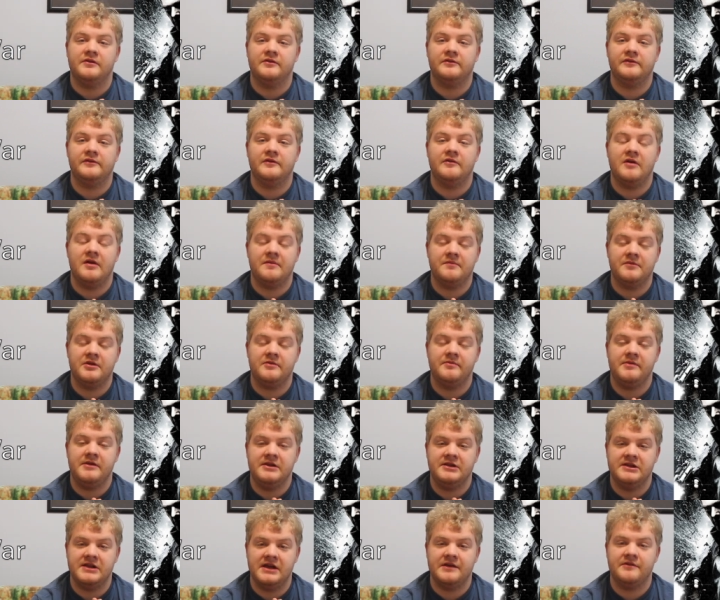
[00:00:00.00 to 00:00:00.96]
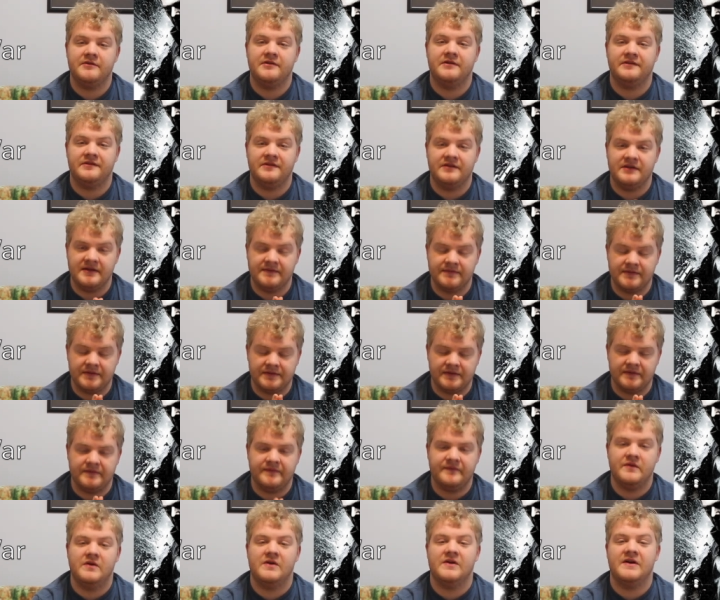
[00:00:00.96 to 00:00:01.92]
So I'm going to be generous and give this a
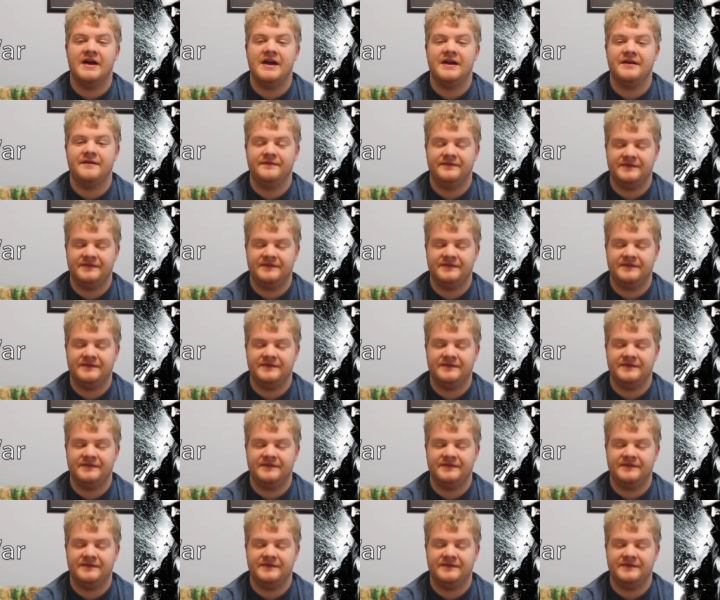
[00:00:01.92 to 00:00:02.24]
4 out